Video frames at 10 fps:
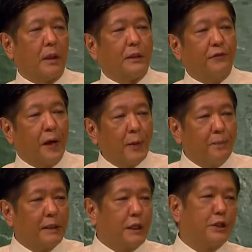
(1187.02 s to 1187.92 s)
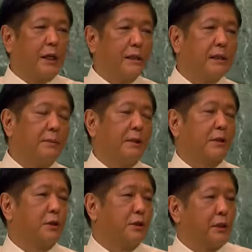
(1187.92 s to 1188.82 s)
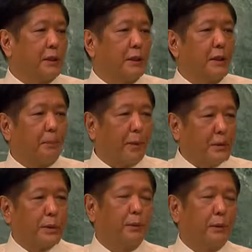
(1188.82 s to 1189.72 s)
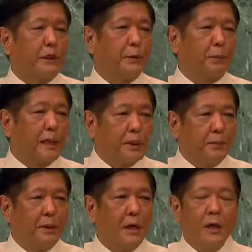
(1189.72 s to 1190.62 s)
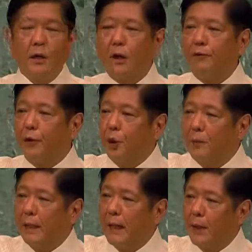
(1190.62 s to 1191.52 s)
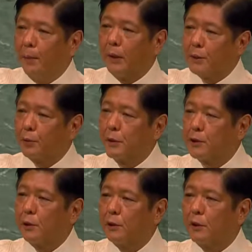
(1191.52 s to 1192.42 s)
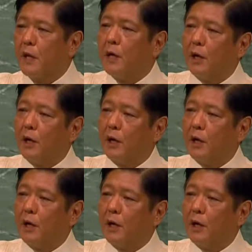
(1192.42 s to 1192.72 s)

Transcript: Our development agenda must consider the possible displacement of human labor as a result